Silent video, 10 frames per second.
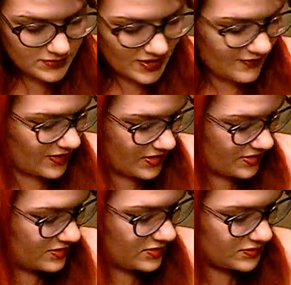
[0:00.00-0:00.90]
I have that
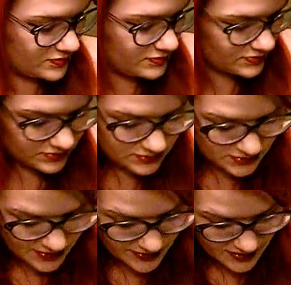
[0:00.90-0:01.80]
little
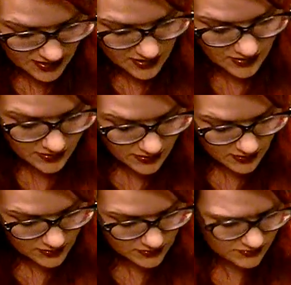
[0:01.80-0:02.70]

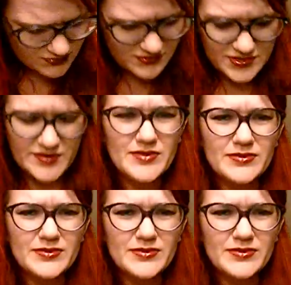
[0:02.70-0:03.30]
receipts, a